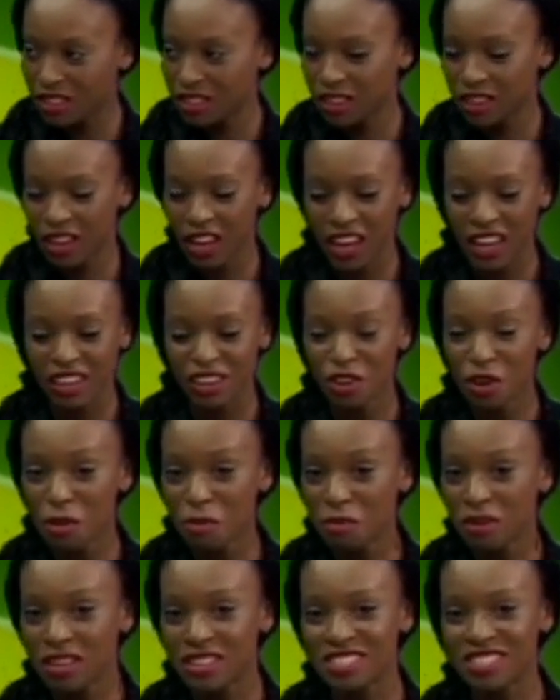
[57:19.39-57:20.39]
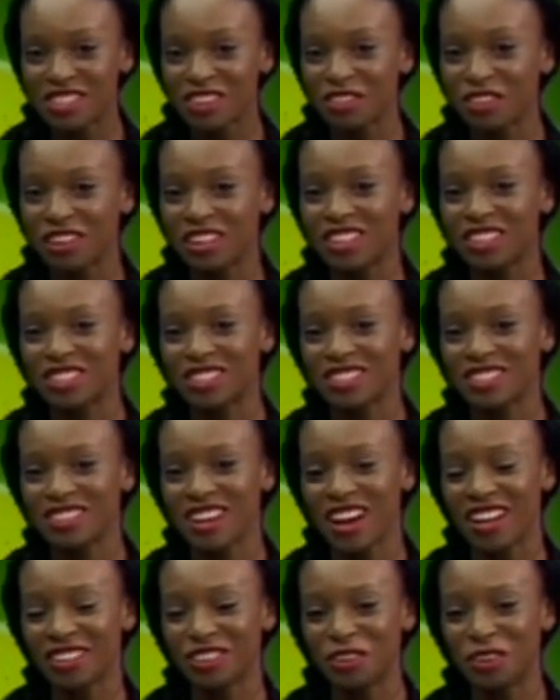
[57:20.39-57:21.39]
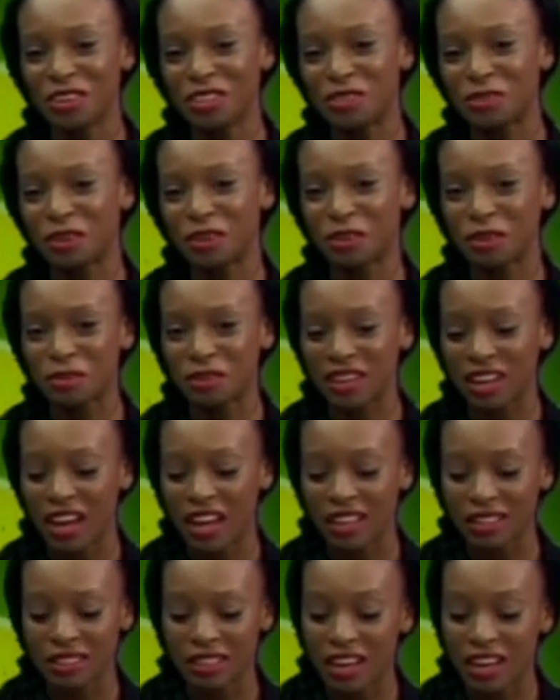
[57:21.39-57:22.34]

And I know Minister Greenidge is not going to agree with that,